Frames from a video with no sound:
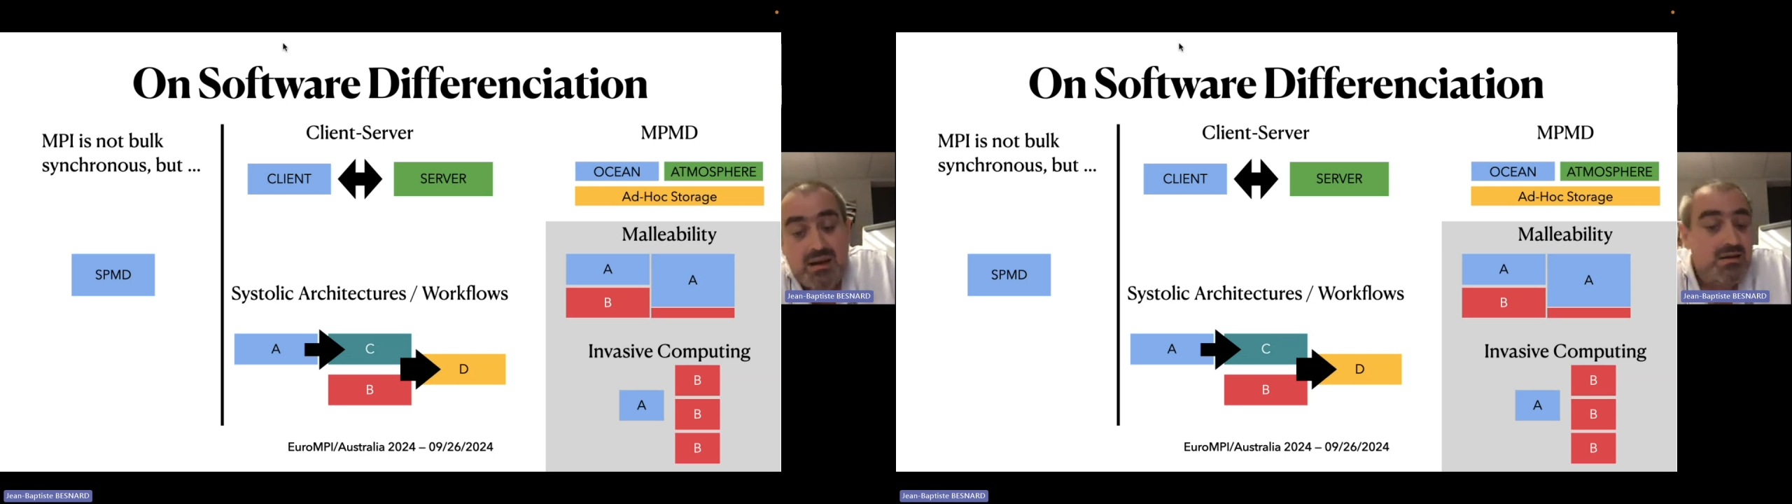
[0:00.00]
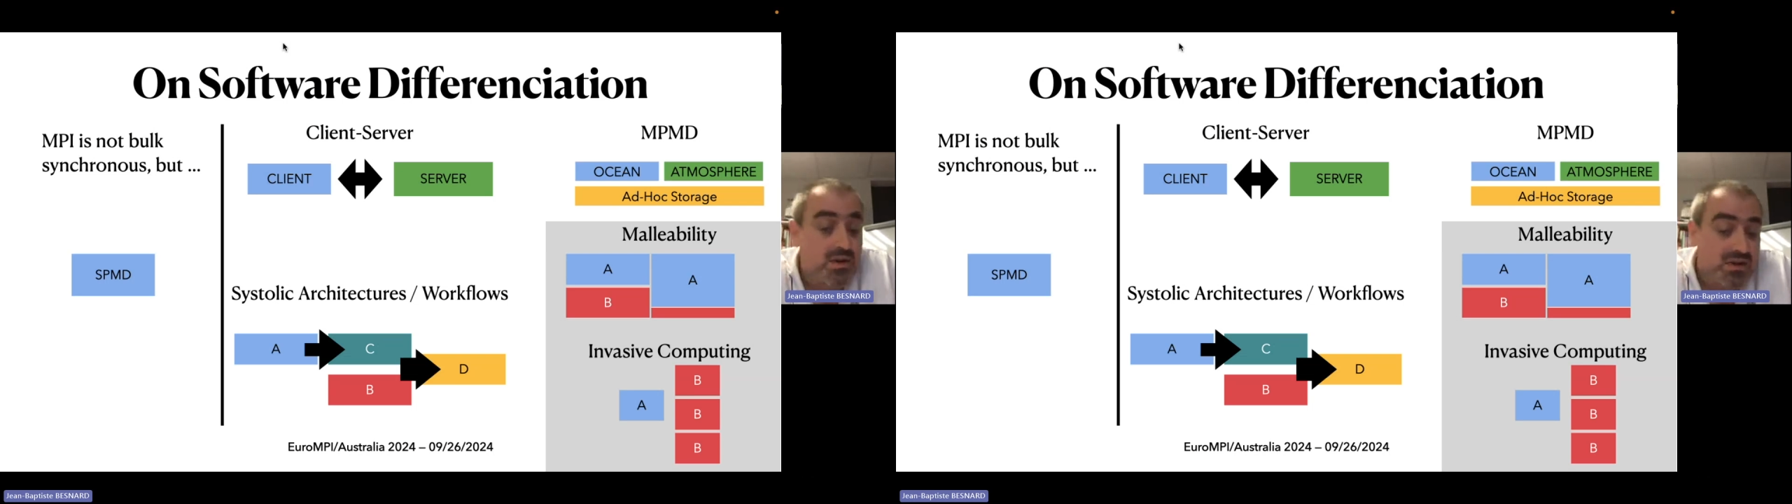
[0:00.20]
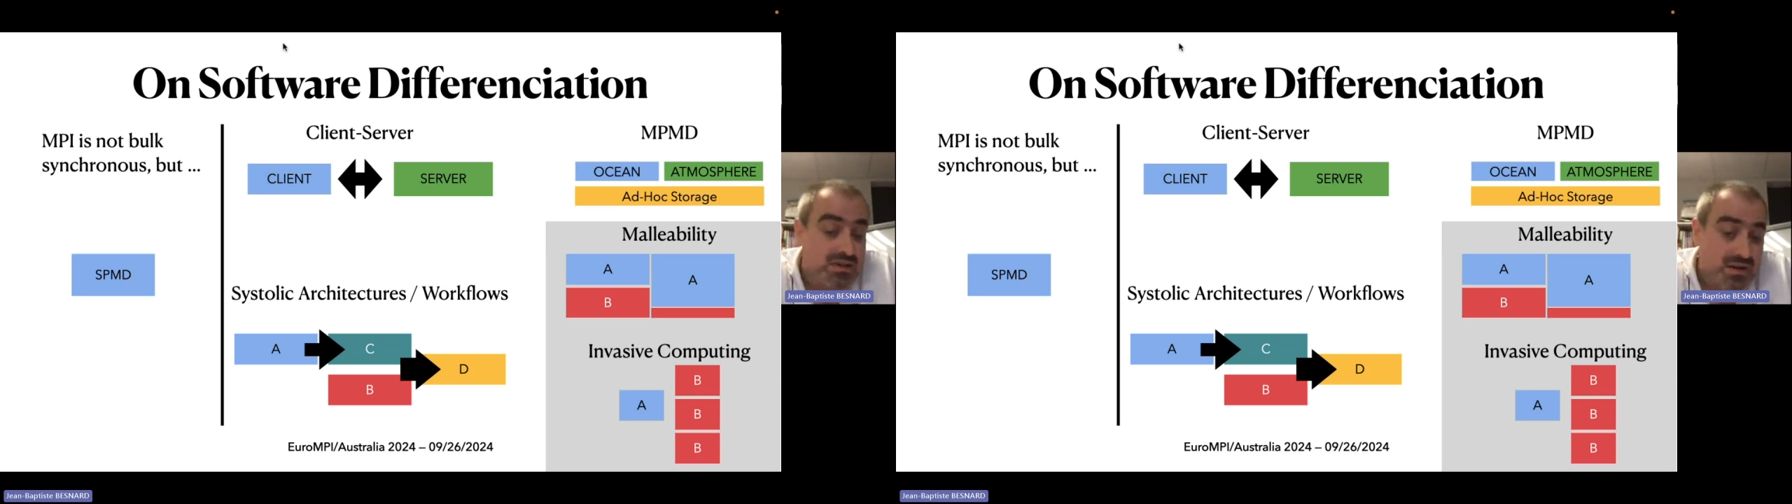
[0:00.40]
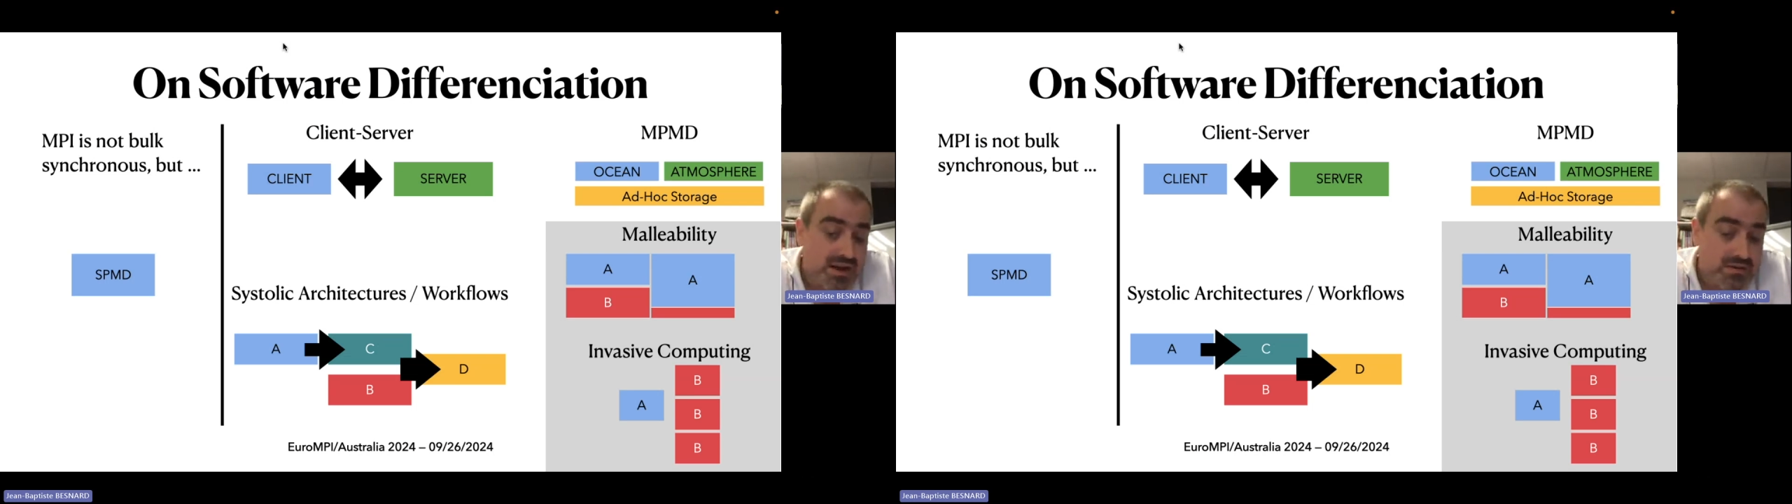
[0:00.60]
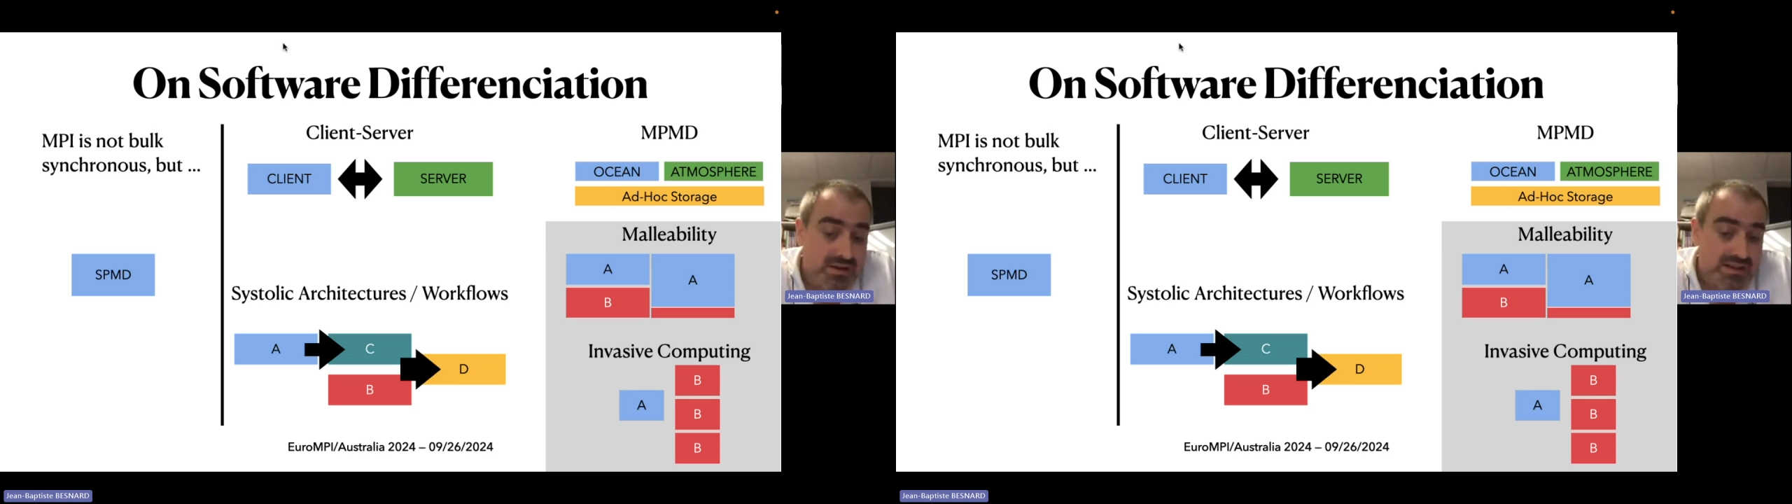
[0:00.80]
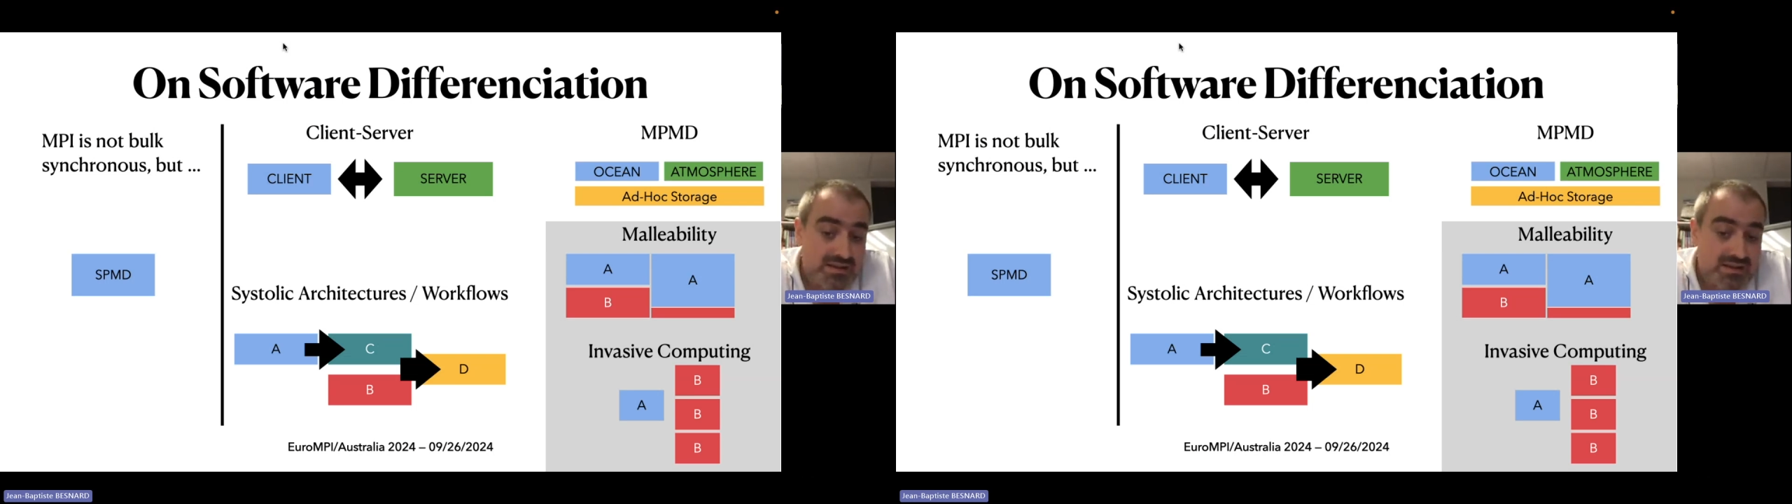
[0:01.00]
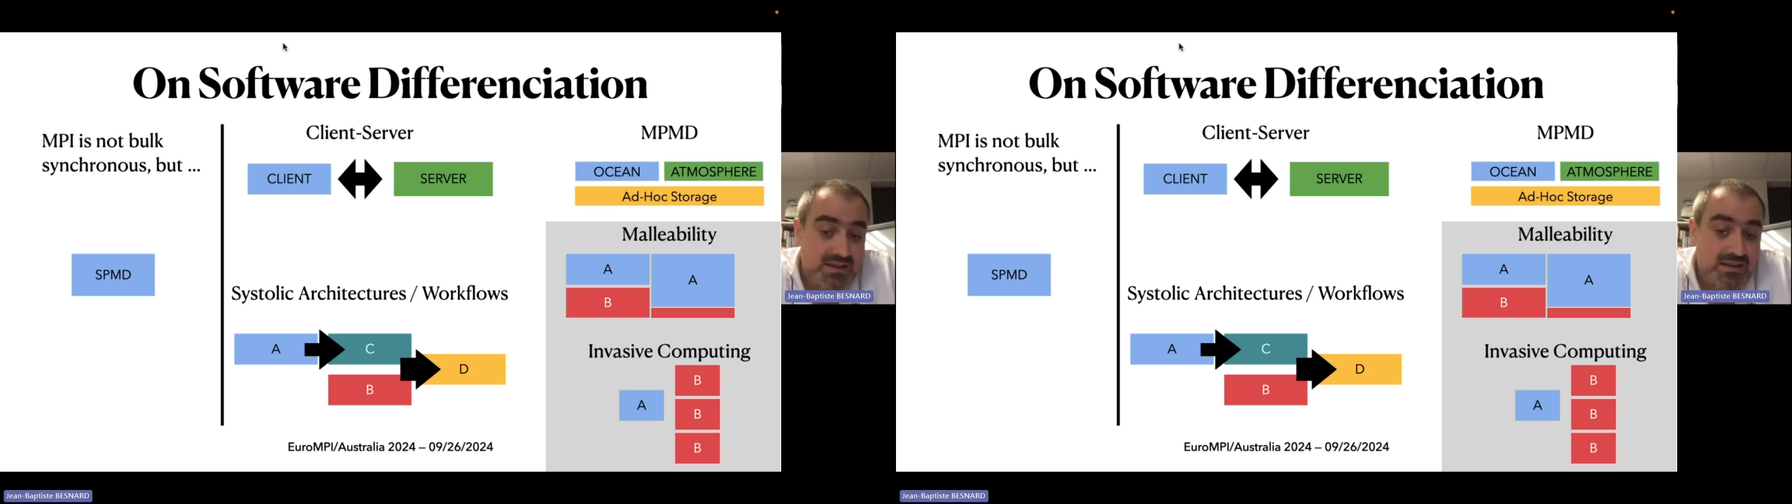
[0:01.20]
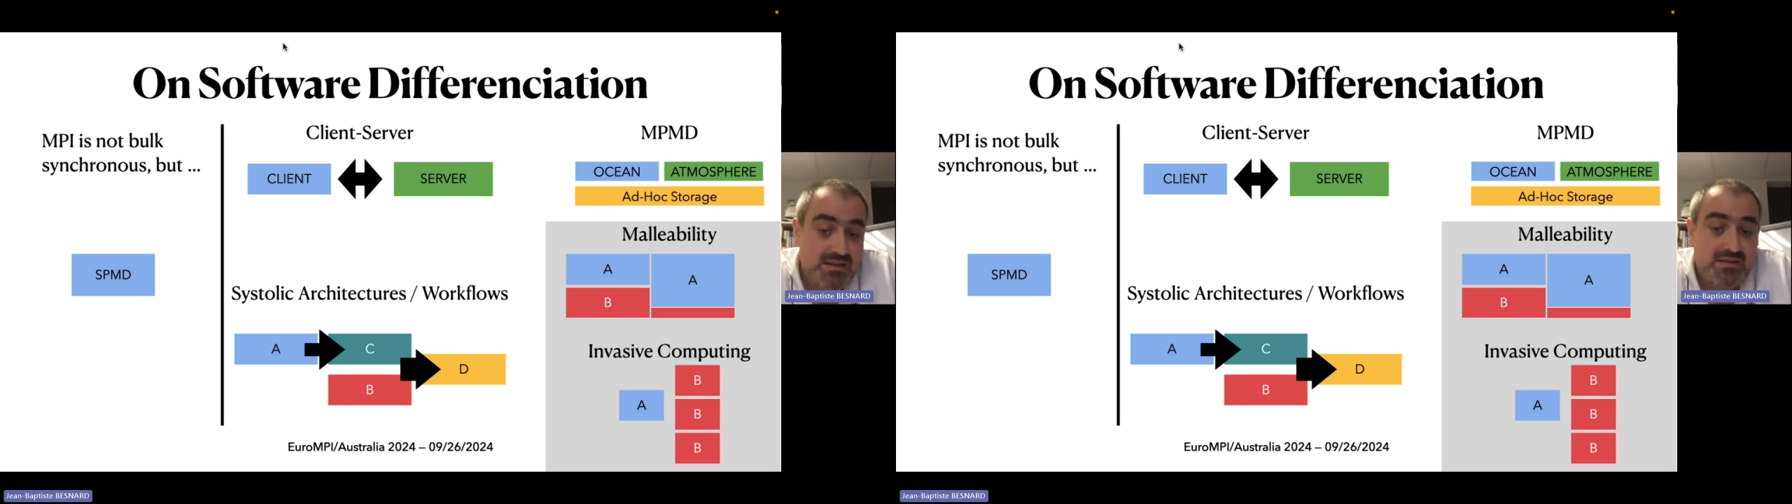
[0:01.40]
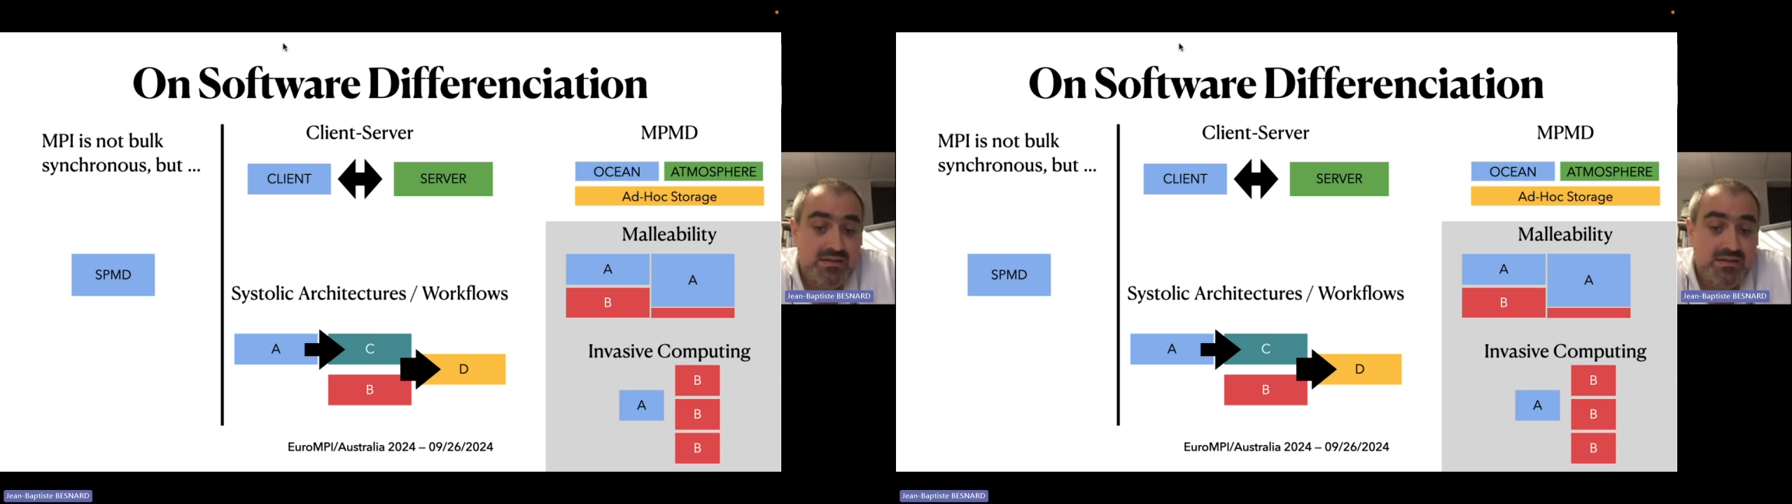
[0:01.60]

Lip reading: coarser granularity,